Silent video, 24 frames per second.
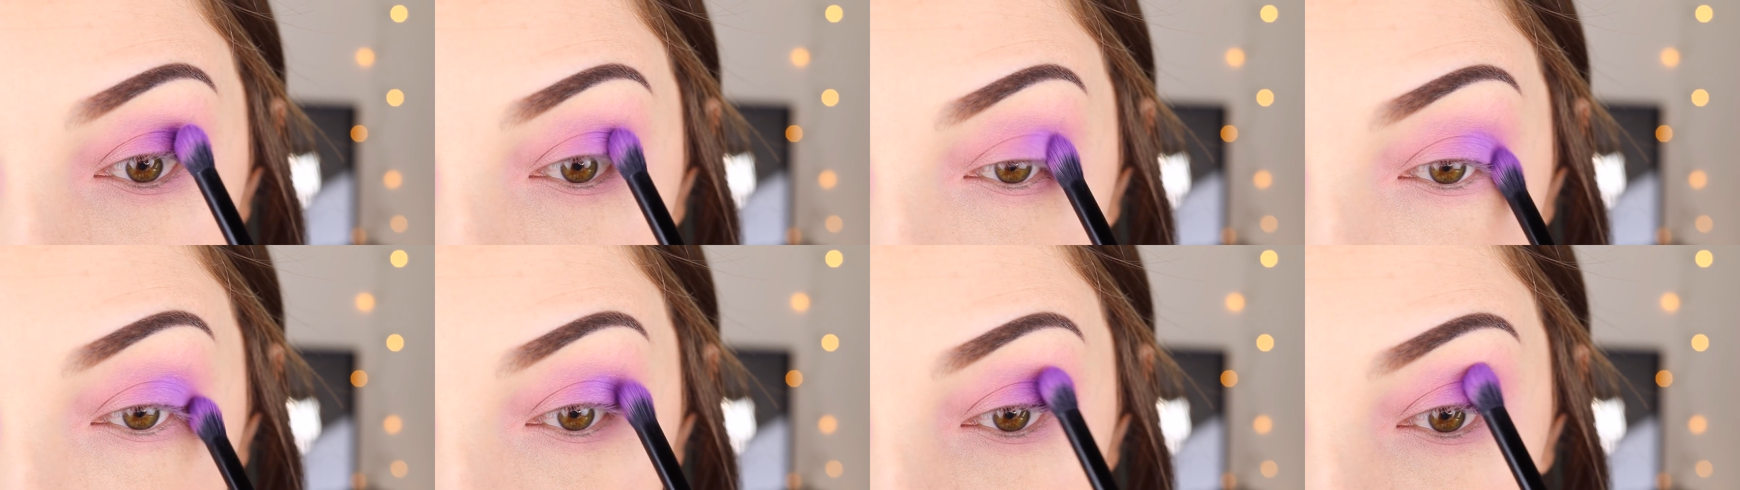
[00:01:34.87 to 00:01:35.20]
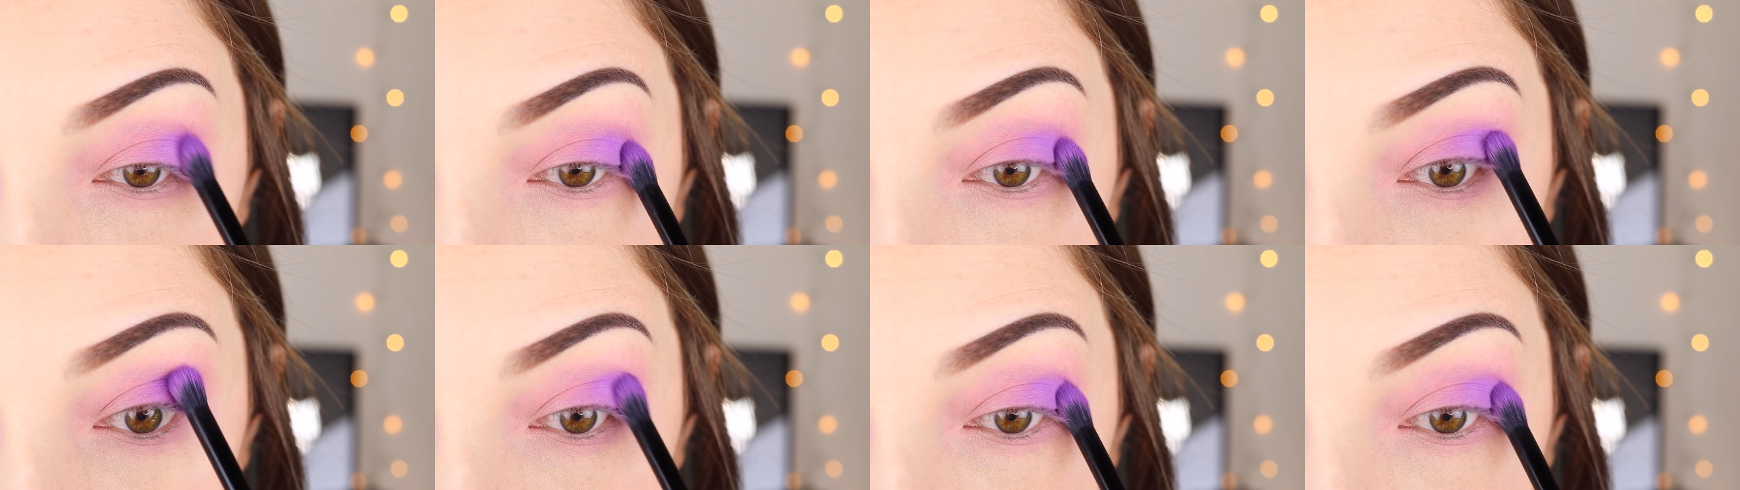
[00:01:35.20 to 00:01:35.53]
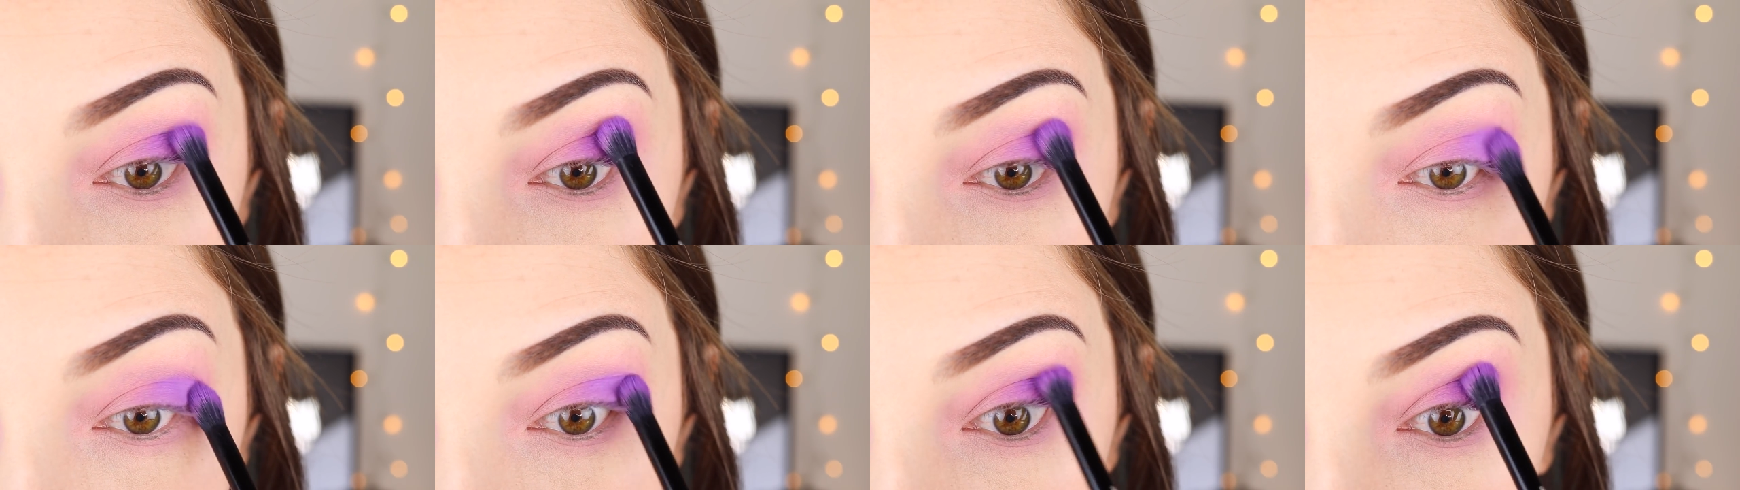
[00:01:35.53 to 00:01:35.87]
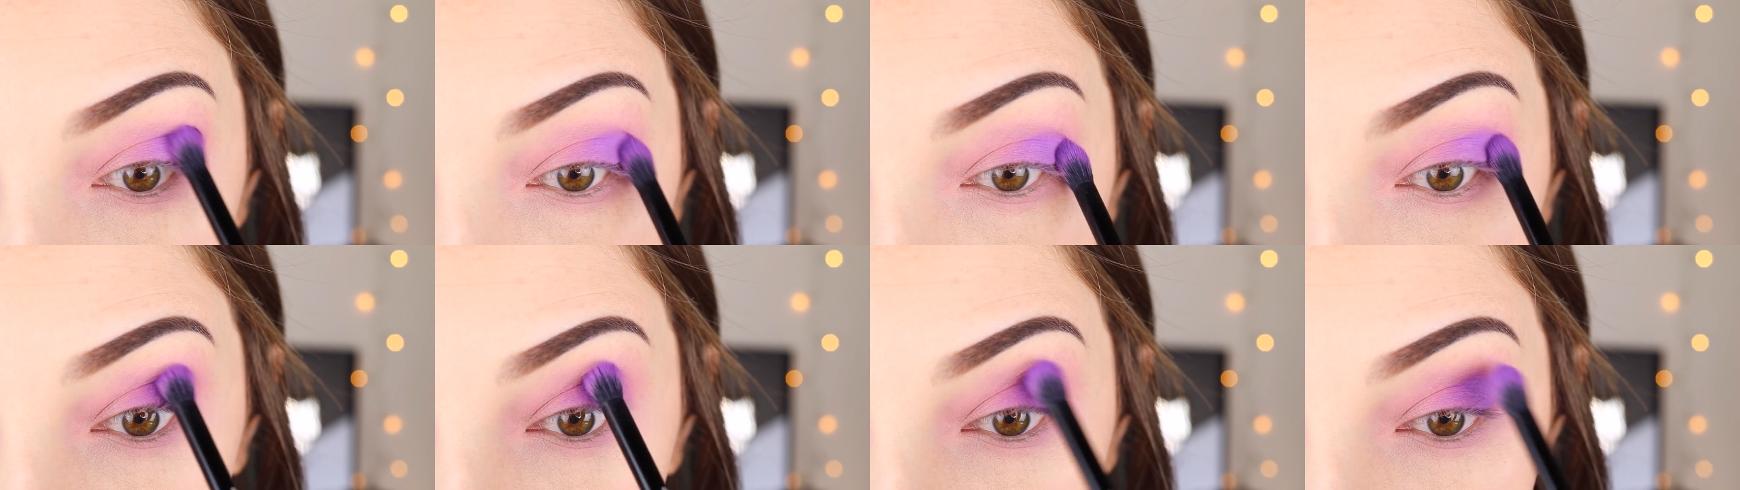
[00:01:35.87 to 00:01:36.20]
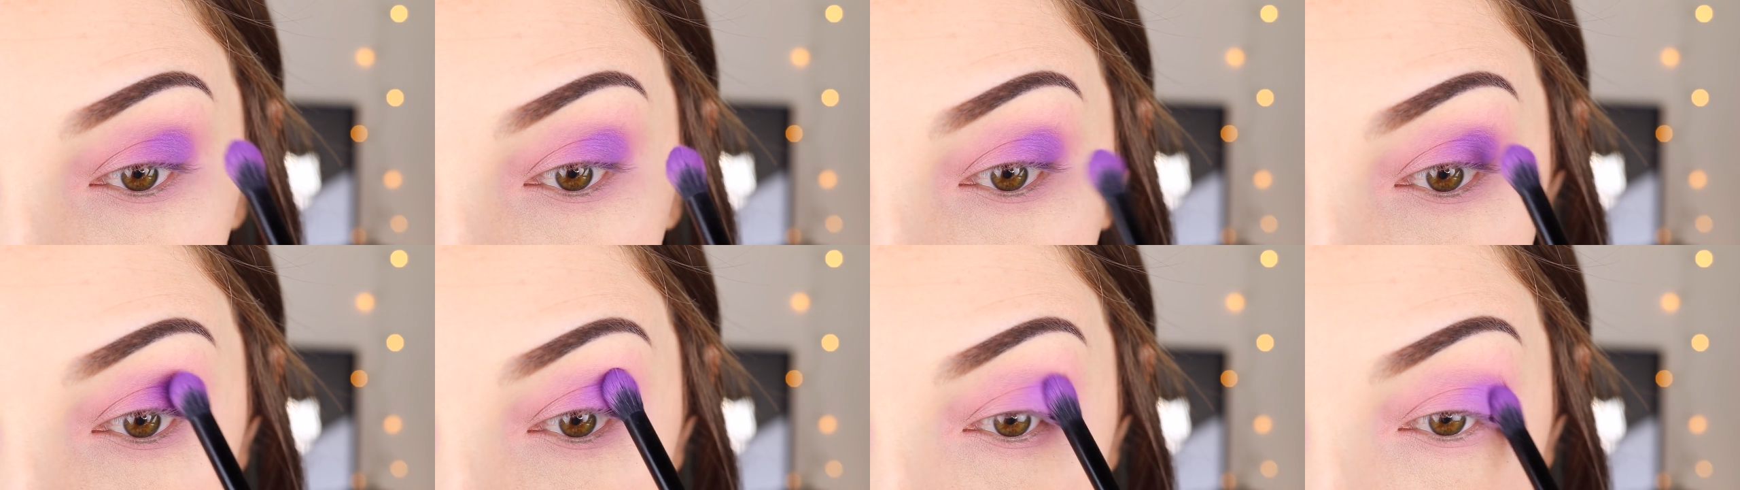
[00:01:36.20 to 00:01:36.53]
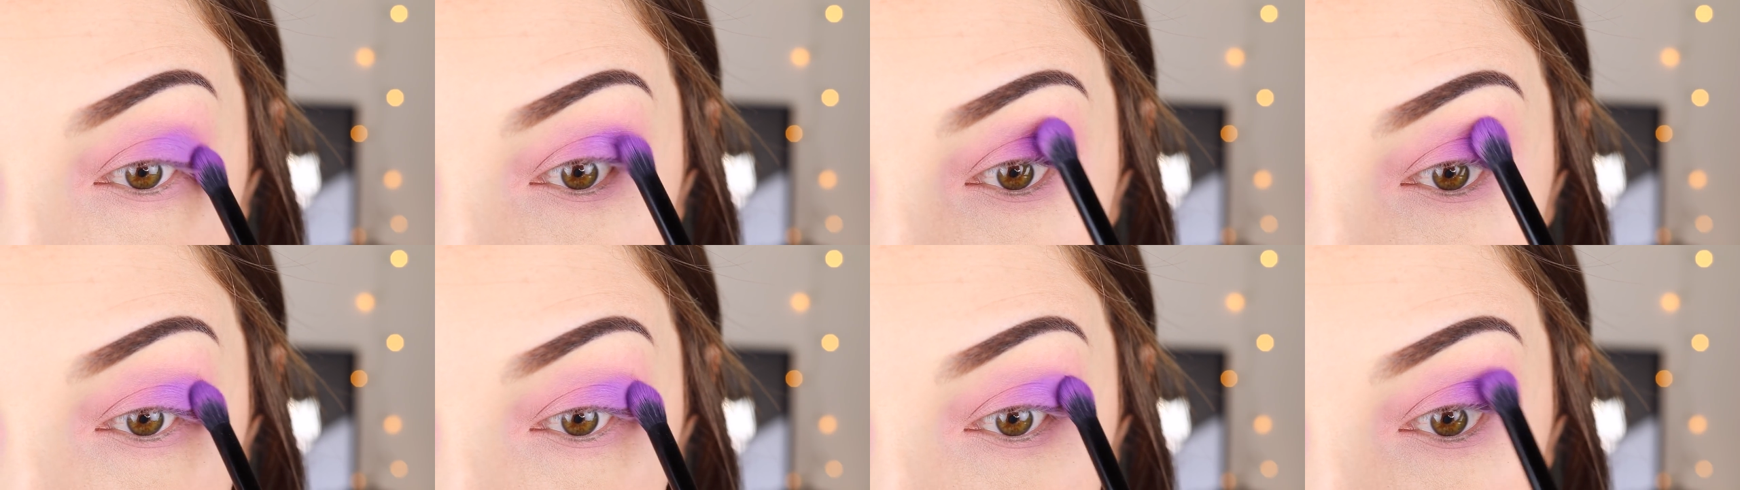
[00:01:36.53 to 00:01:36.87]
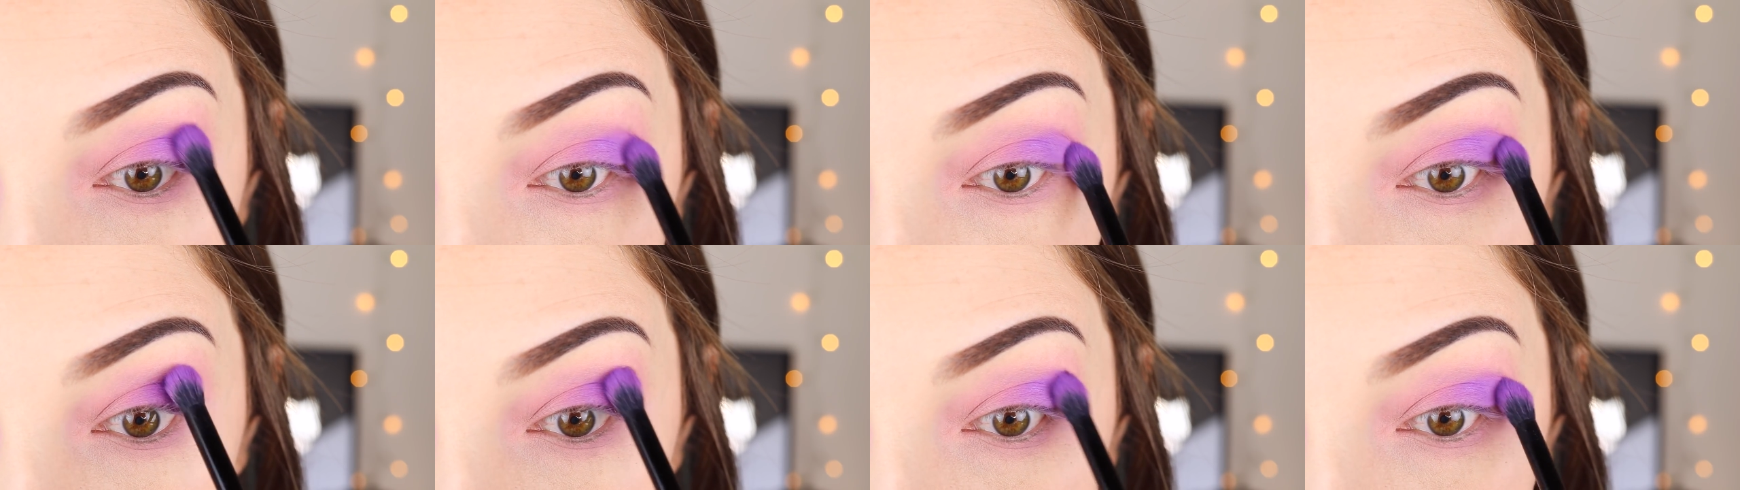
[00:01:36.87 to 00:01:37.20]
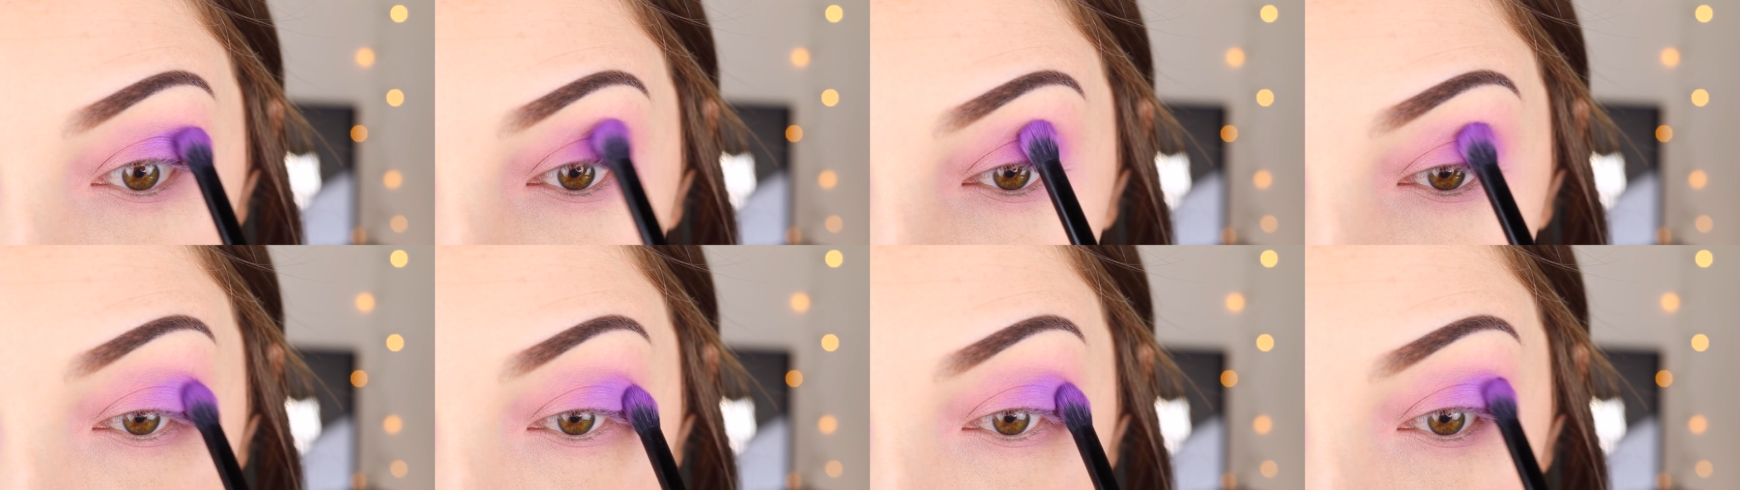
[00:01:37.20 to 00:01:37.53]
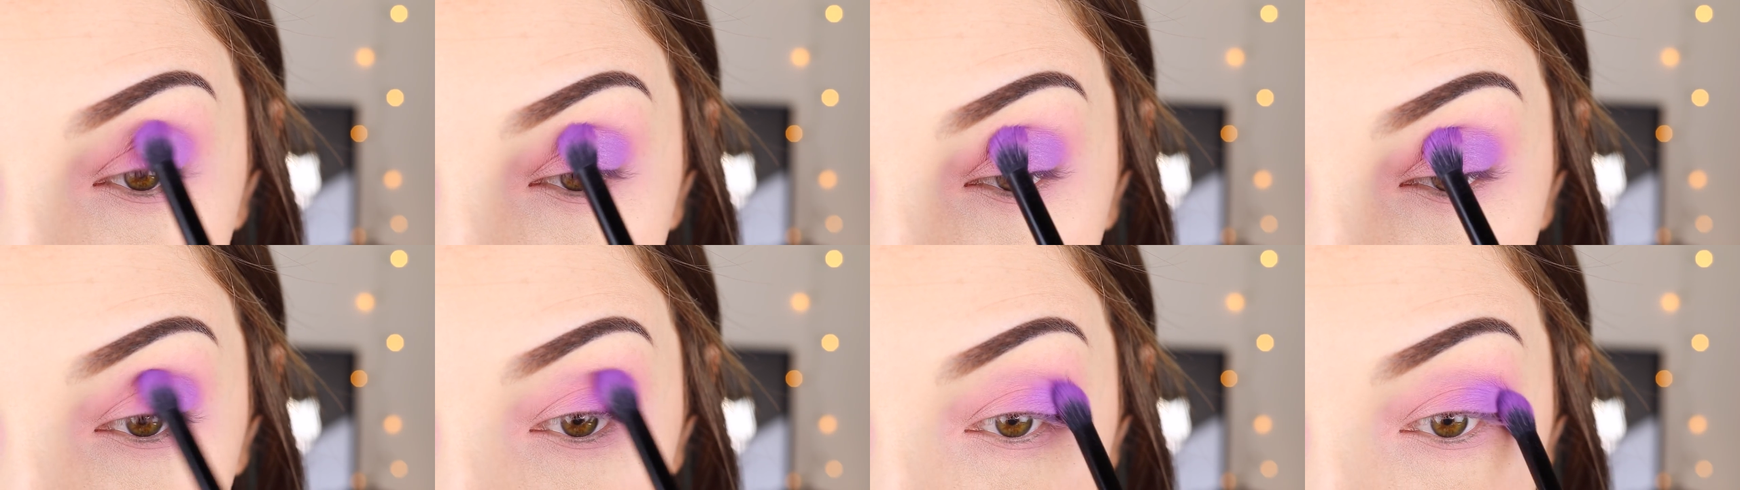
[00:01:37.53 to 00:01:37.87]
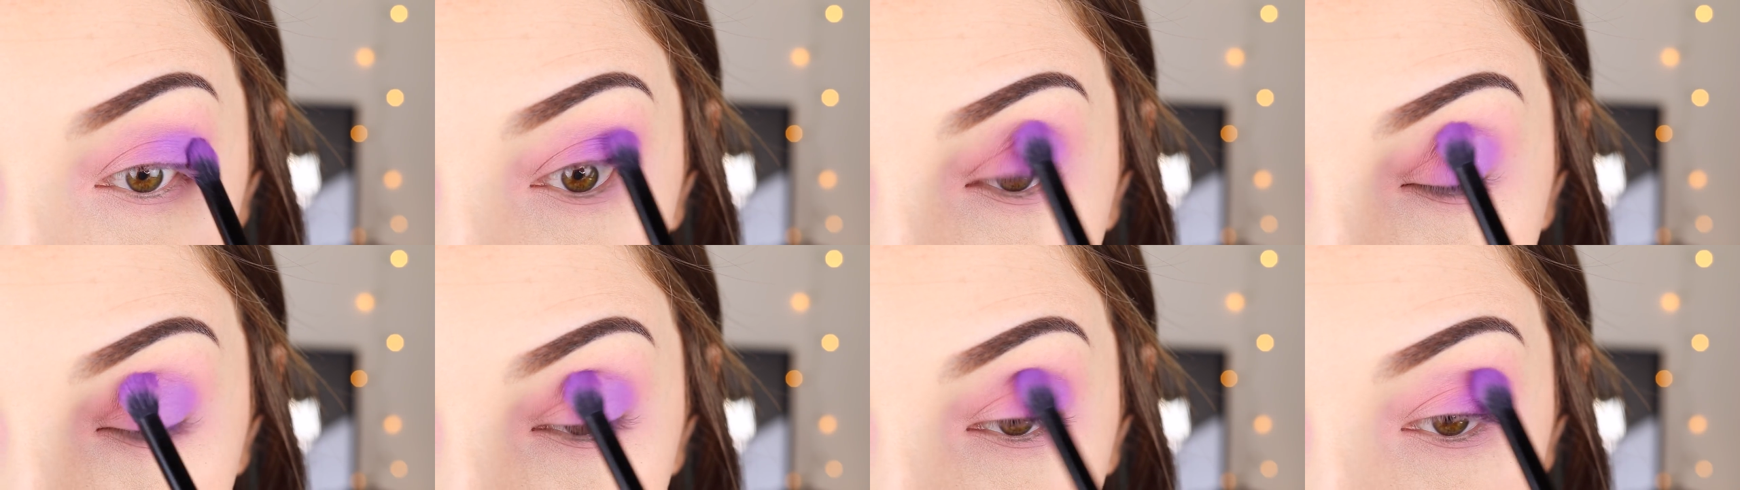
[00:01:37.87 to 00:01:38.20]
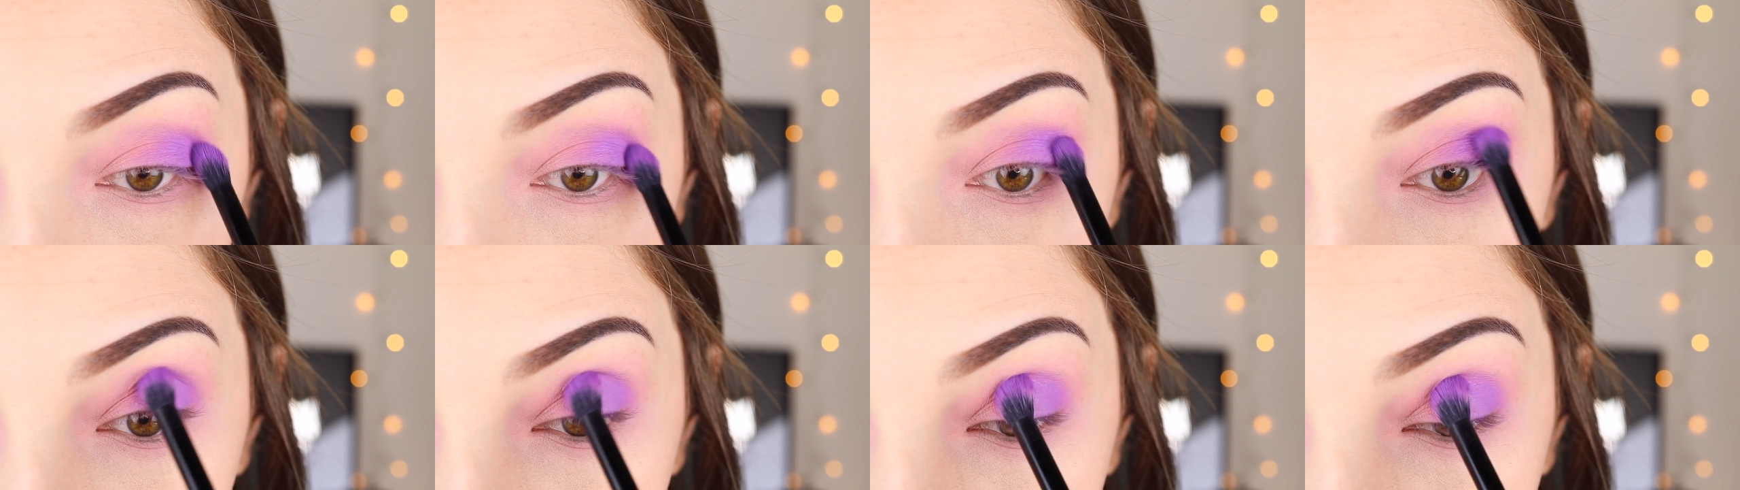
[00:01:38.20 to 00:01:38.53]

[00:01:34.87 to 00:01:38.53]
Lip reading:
[unreadable: no face in view]